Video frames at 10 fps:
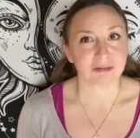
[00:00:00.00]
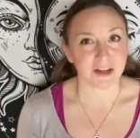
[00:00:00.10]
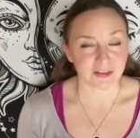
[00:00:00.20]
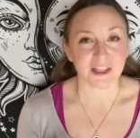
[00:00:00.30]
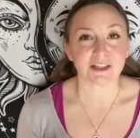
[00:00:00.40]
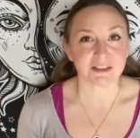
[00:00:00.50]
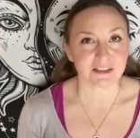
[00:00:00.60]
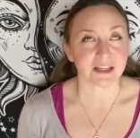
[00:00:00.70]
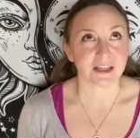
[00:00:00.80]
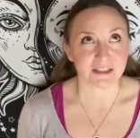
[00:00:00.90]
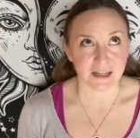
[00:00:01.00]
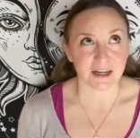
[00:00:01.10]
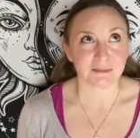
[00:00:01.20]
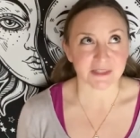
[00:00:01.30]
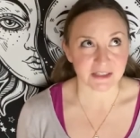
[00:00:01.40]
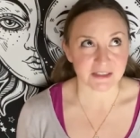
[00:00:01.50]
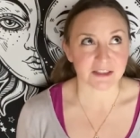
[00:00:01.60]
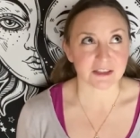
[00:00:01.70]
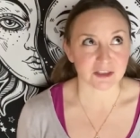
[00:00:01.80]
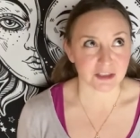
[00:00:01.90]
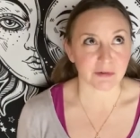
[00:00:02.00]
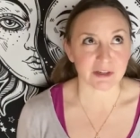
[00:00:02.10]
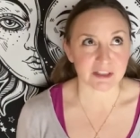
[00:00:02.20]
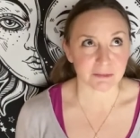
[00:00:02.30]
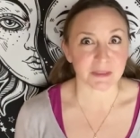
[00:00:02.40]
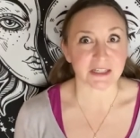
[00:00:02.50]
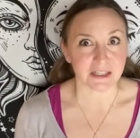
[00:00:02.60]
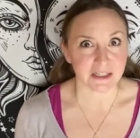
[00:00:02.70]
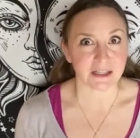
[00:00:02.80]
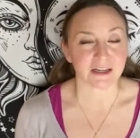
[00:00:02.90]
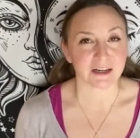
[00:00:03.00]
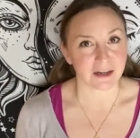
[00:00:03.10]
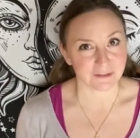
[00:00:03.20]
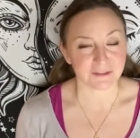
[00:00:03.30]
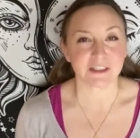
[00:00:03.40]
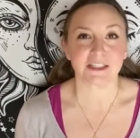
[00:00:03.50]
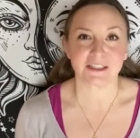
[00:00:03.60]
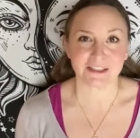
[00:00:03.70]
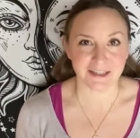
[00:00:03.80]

if there's a time that there's going to be conflict,